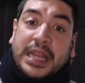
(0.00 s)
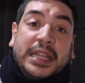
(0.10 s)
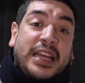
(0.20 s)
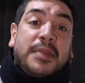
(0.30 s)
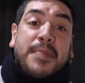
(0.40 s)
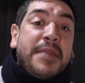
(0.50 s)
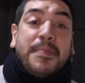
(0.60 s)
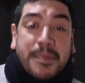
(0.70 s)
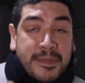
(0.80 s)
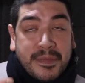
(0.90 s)

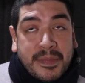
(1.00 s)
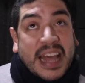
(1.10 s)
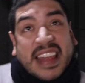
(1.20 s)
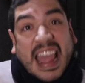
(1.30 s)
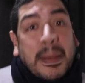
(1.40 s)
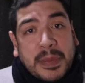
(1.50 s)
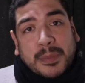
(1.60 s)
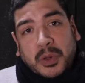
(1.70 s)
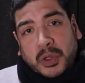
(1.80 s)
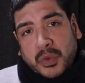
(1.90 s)
that help
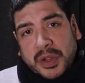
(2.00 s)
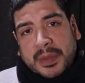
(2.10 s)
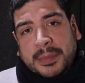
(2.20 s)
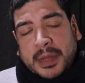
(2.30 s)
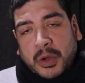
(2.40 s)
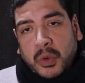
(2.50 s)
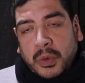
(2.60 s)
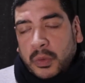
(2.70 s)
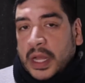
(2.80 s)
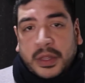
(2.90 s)
people to remember
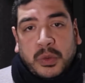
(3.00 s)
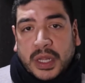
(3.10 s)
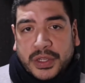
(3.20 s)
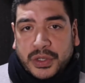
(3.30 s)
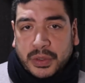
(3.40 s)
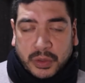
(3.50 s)
what is